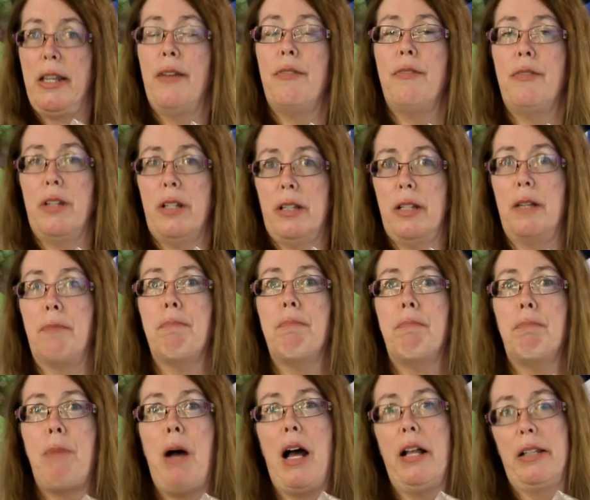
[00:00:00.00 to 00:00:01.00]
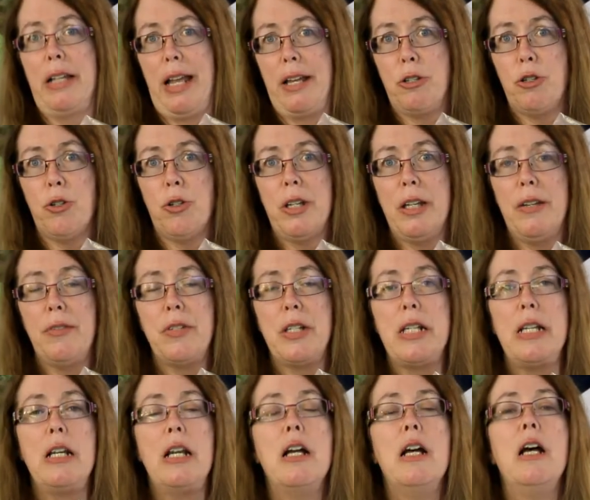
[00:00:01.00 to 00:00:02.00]
that the polyester gives
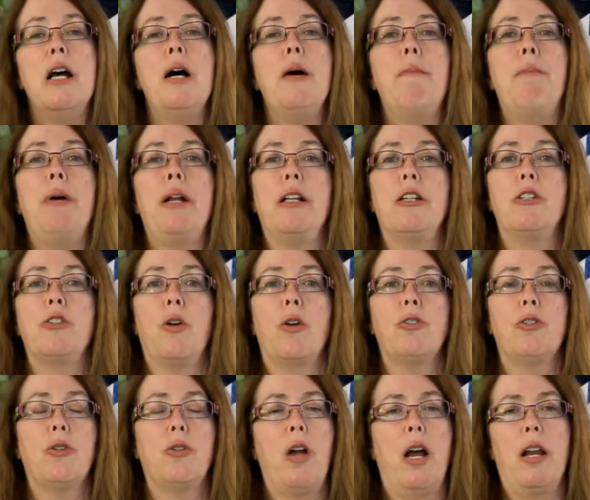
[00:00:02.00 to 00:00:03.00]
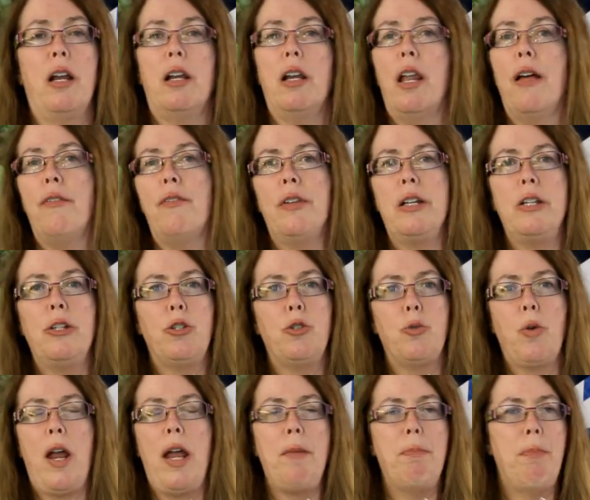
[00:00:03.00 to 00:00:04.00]
it, but it's also got a lovely
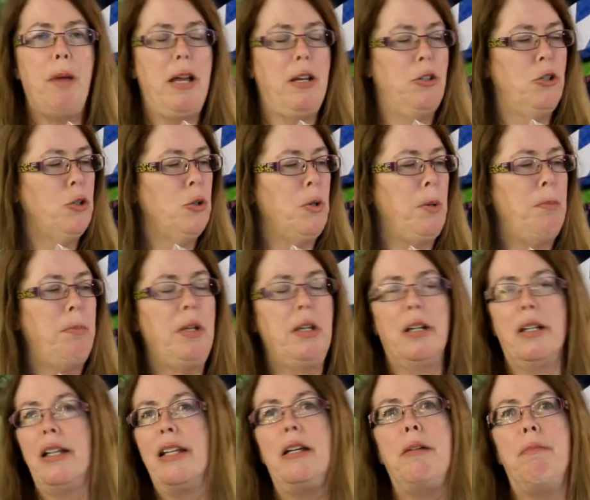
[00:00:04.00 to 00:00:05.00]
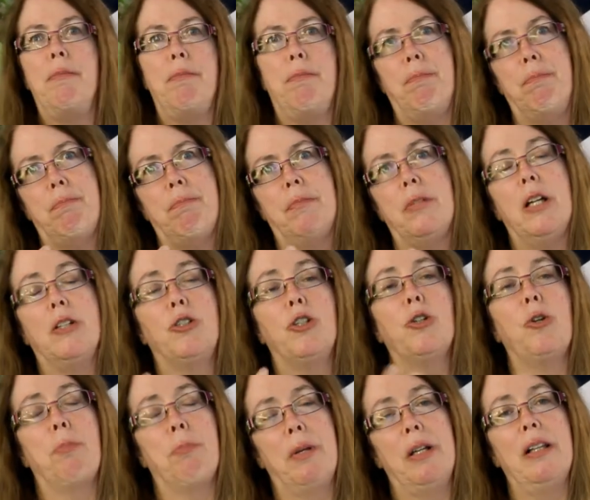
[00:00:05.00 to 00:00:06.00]
drape and durability,
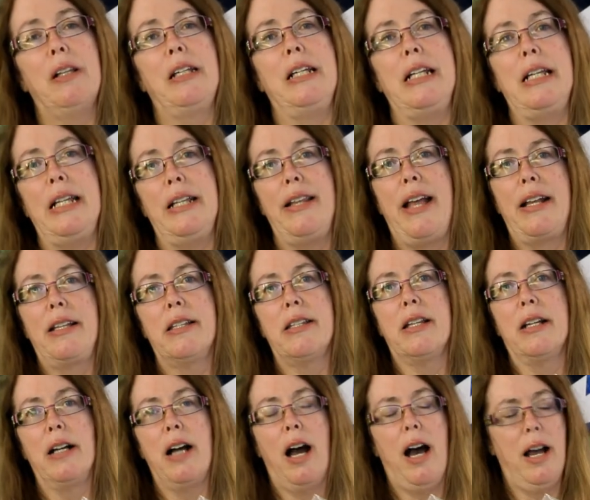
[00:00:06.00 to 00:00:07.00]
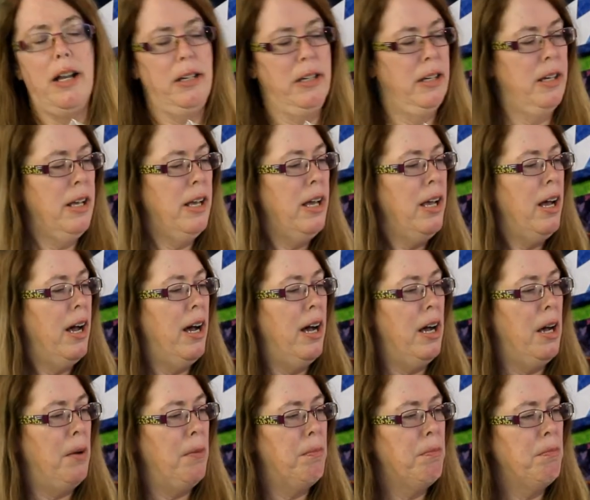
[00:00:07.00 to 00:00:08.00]
and that's the cotton.
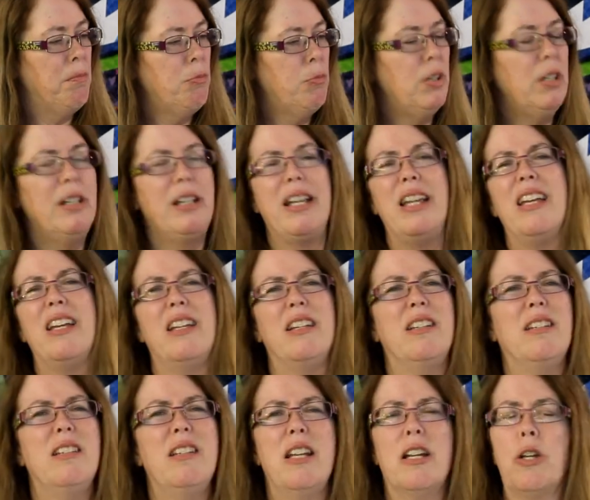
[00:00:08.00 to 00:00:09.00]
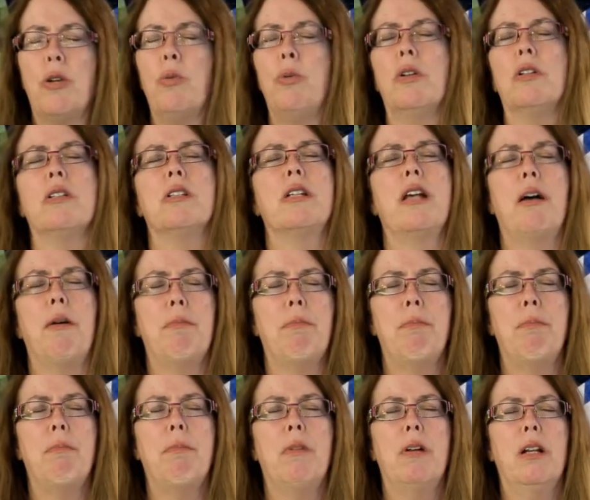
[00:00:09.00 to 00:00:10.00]
Really, it quilts up
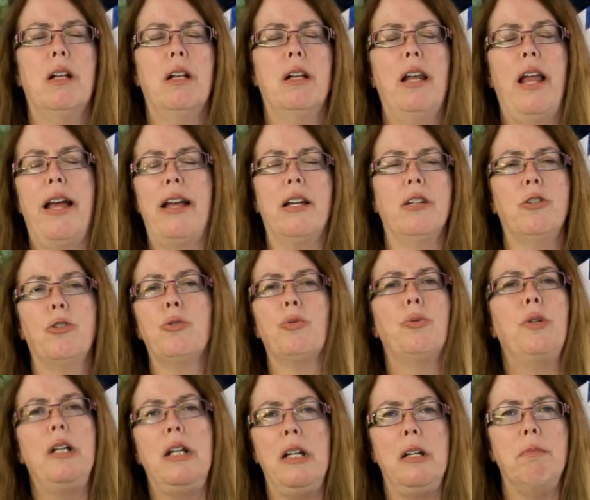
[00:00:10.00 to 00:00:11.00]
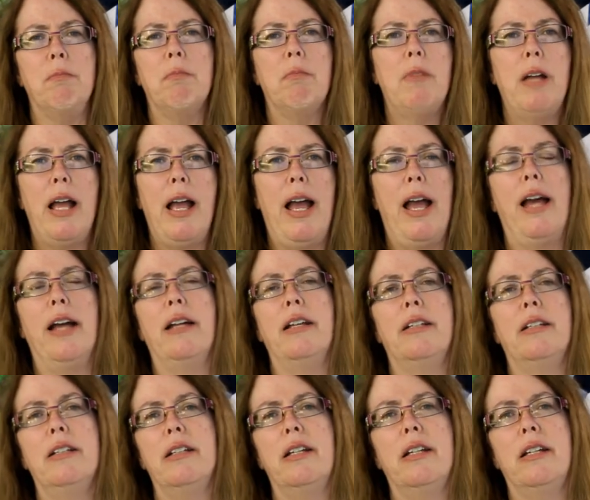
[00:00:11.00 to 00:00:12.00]
like a dream,
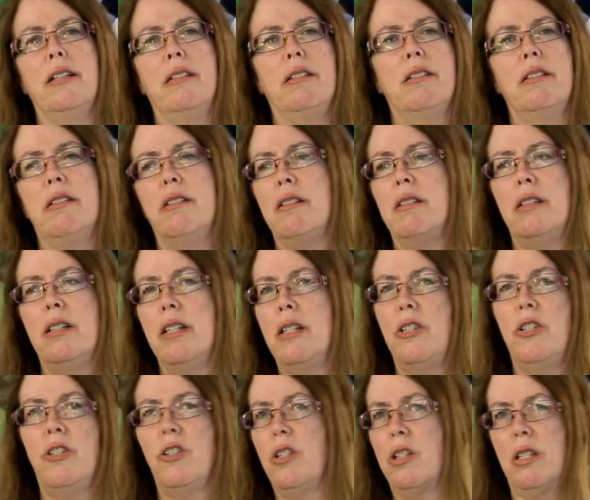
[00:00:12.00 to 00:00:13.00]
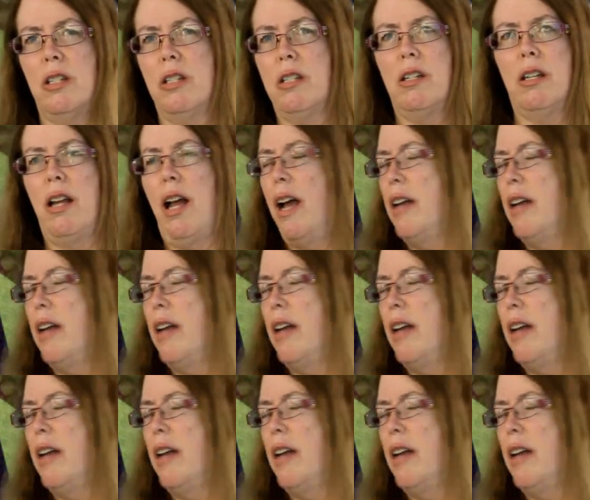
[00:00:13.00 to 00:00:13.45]
and it's